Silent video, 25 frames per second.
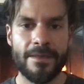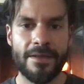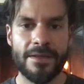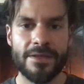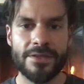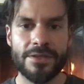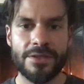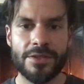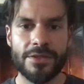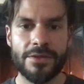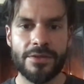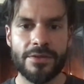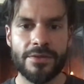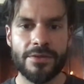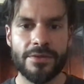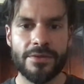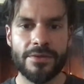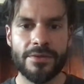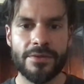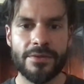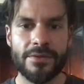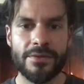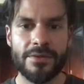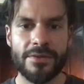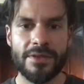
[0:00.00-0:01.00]

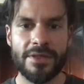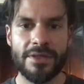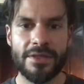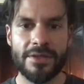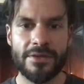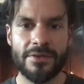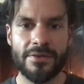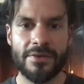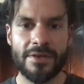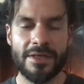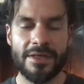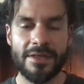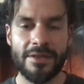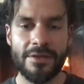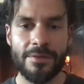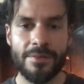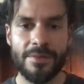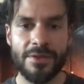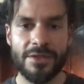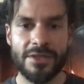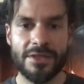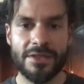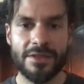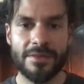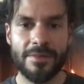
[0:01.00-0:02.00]
So in the thread, there'll
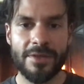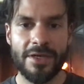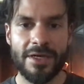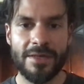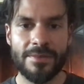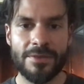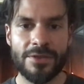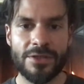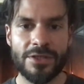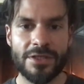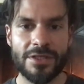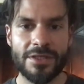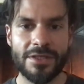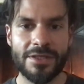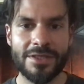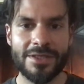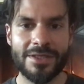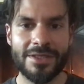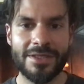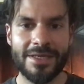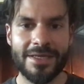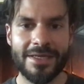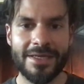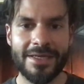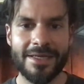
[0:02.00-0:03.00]
be some
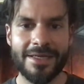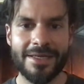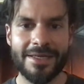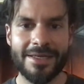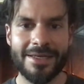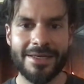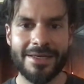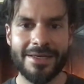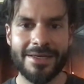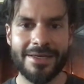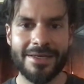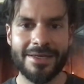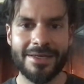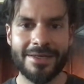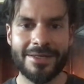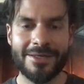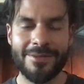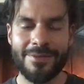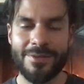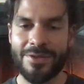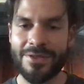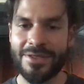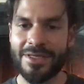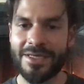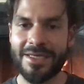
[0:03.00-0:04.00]
options, and
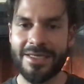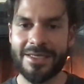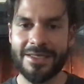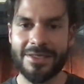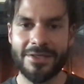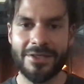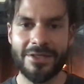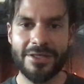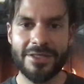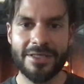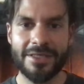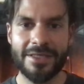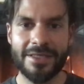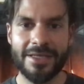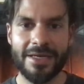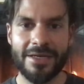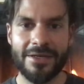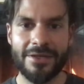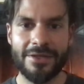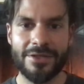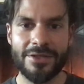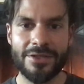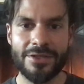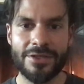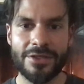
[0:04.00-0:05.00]
communicate to us on
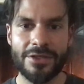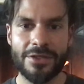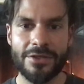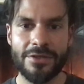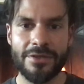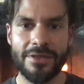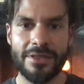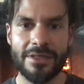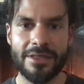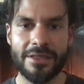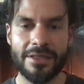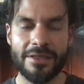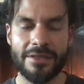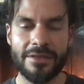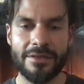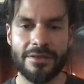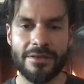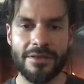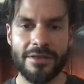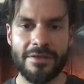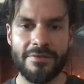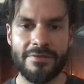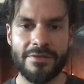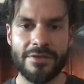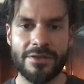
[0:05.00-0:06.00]
how this is going, and
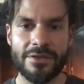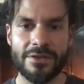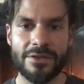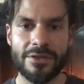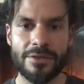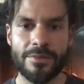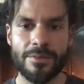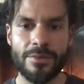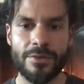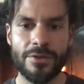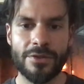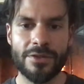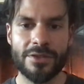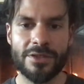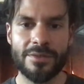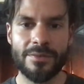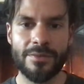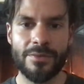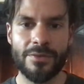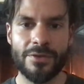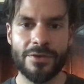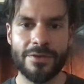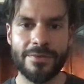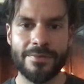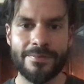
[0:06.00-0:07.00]
love to support some
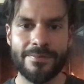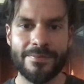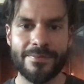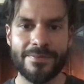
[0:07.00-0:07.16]
more.